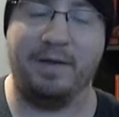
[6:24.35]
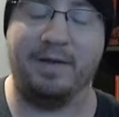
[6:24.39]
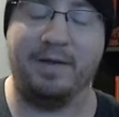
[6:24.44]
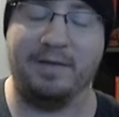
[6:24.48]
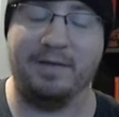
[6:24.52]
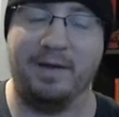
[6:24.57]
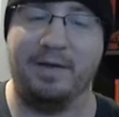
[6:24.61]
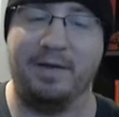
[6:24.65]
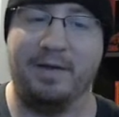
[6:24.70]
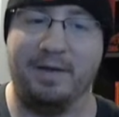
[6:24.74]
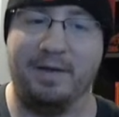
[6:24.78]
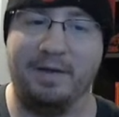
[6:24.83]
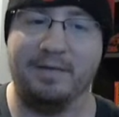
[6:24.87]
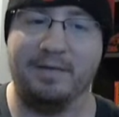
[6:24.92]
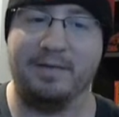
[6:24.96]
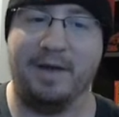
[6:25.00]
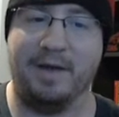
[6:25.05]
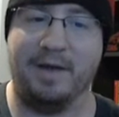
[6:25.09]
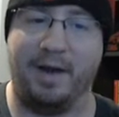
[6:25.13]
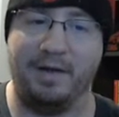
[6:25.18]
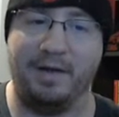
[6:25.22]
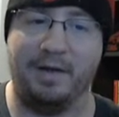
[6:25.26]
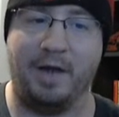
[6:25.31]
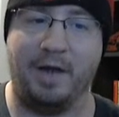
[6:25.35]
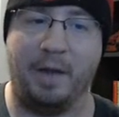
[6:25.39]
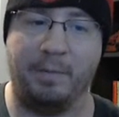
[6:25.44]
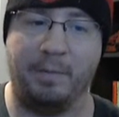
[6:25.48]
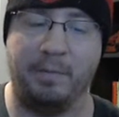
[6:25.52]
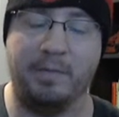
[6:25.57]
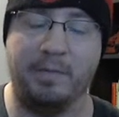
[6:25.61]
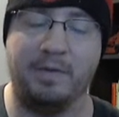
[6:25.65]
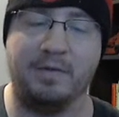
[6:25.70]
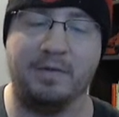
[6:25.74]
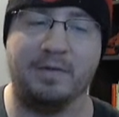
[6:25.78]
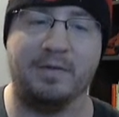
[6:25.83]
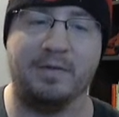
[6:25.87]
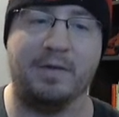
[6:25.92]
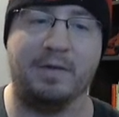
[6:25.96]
Again, he does kind of complement